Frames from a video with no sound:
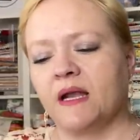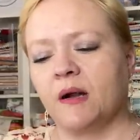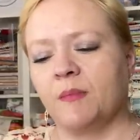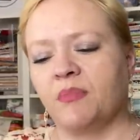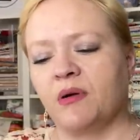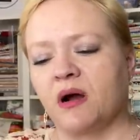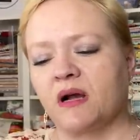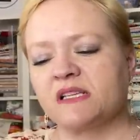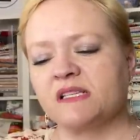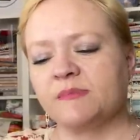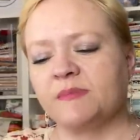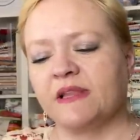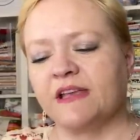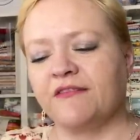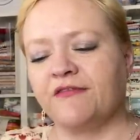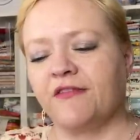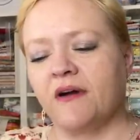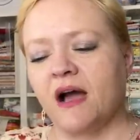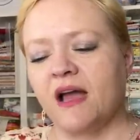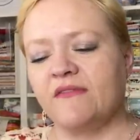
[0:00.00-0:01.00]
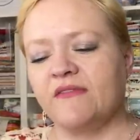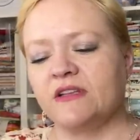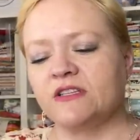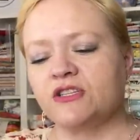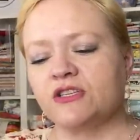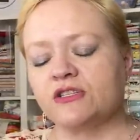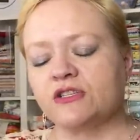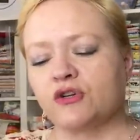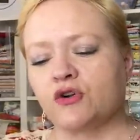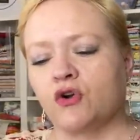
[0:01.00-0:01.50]
approximately five
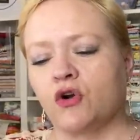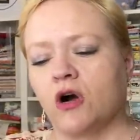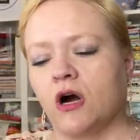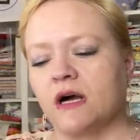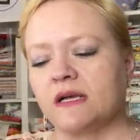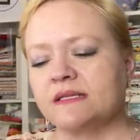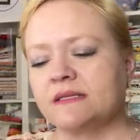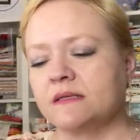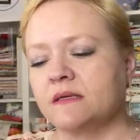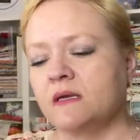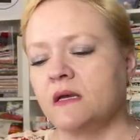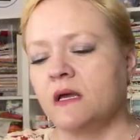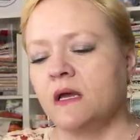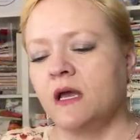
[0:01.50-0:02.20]
inches across.